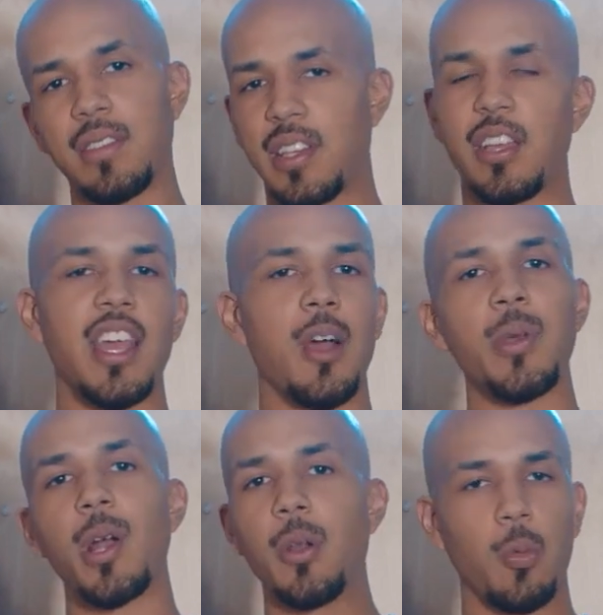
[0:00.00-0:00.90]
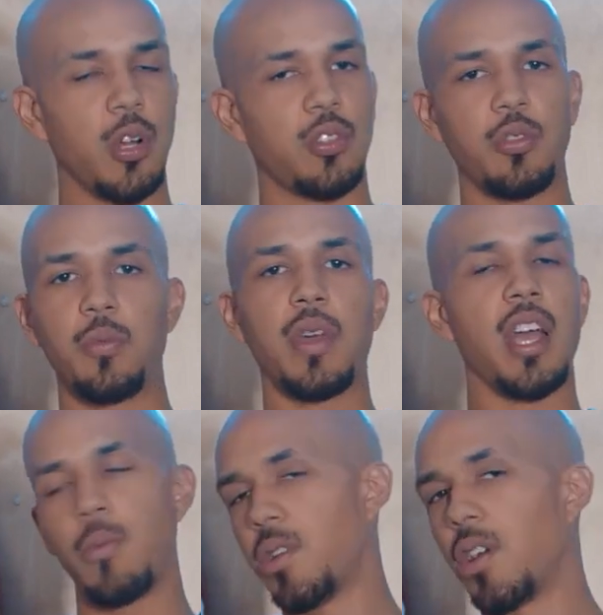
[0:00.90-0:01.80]
and it's like, yeah, we are the one true
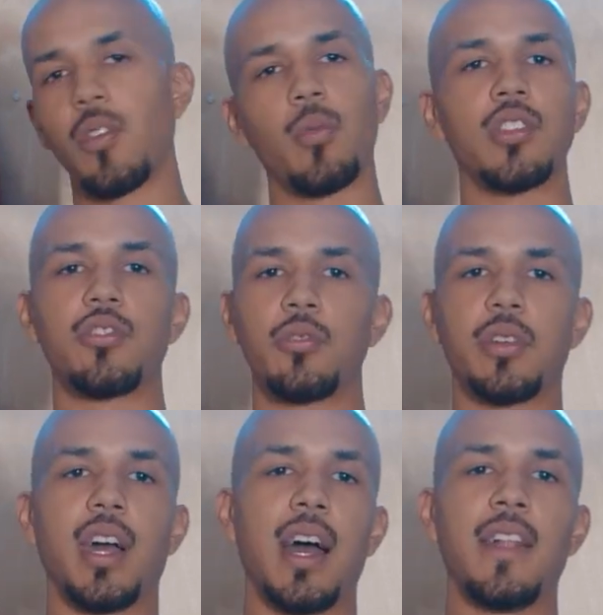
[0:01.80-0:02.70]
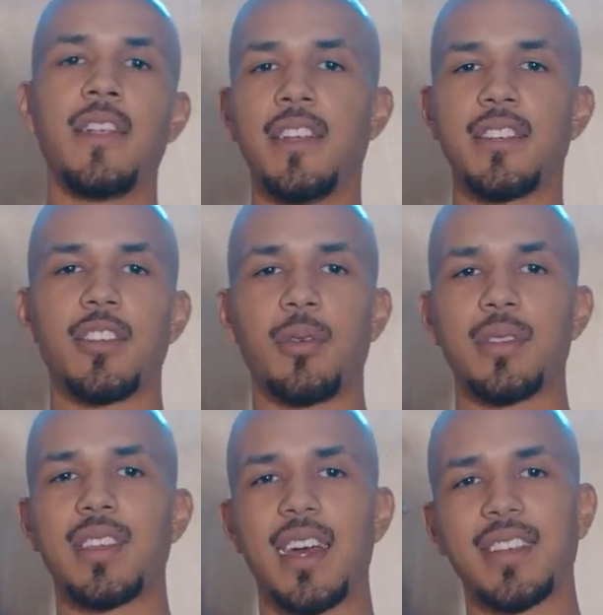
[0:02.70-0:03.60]
man, we are the one true God. So
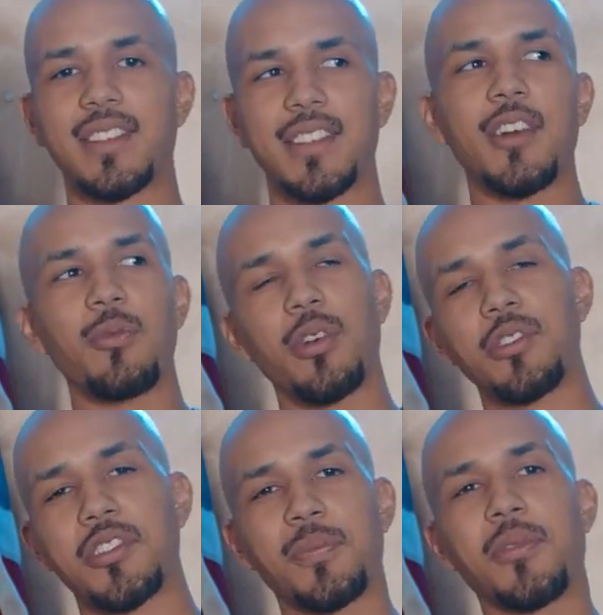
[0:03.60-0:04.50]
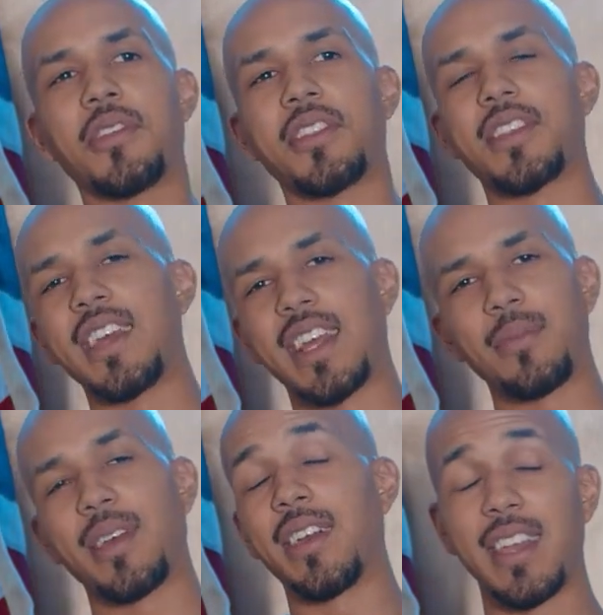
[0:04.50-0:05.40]
it's like sun worship on the thing.
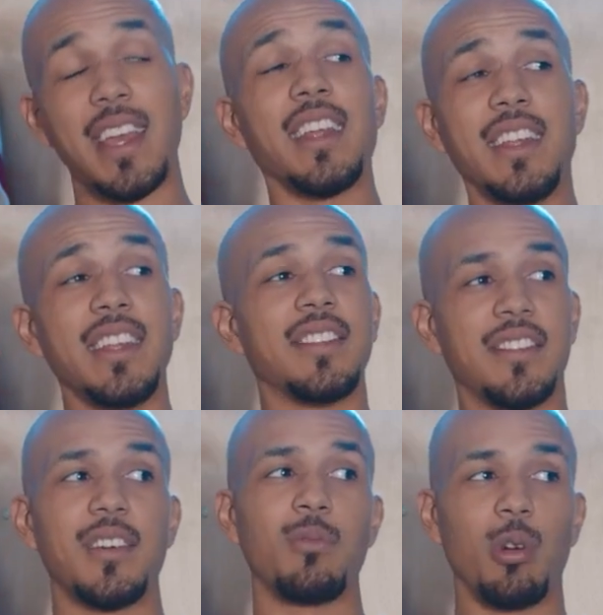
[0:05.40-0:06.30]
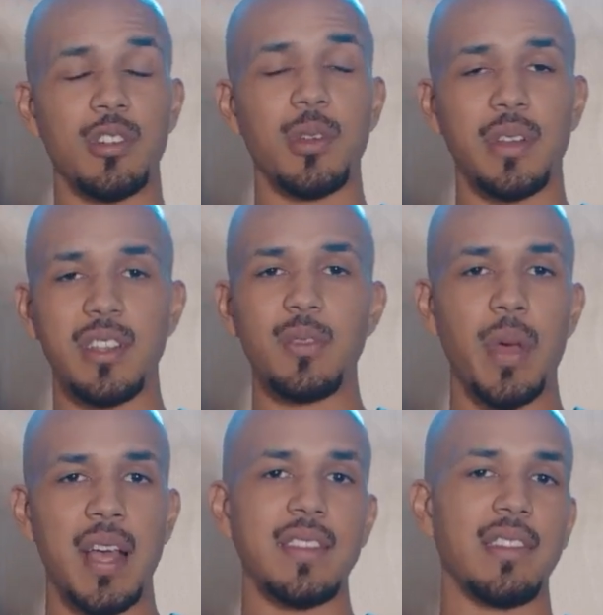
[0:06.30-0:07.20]
I'm like, oh yeah, it is sun worship, it is
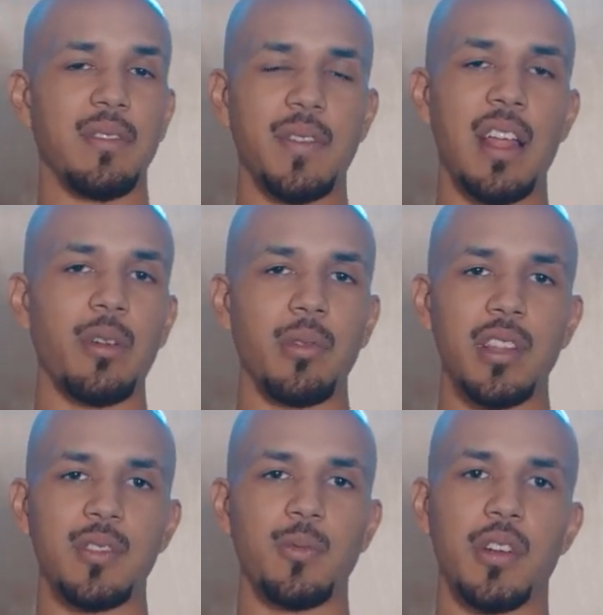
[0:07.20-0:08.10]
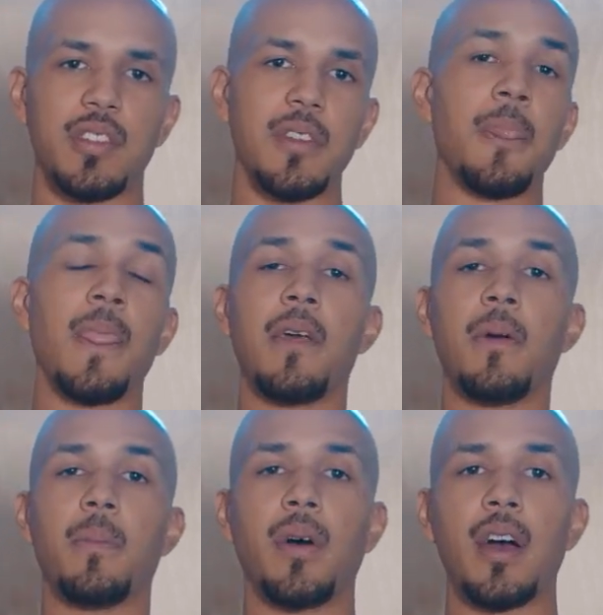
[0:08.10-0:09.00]
masculine phallic religion worship.
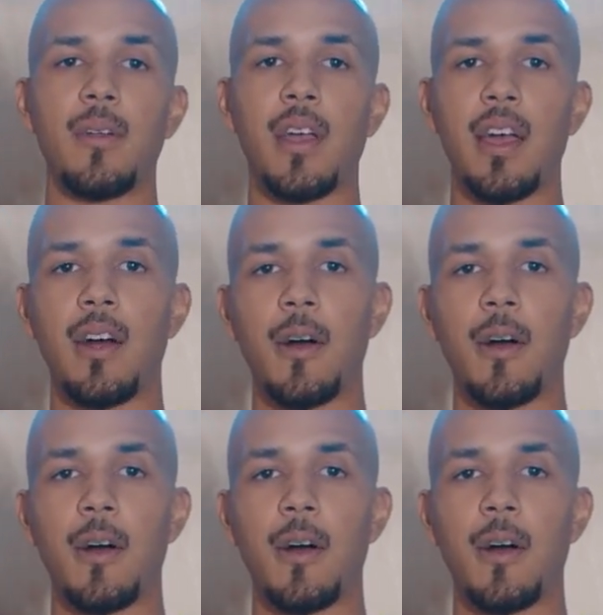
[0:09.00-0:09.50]
But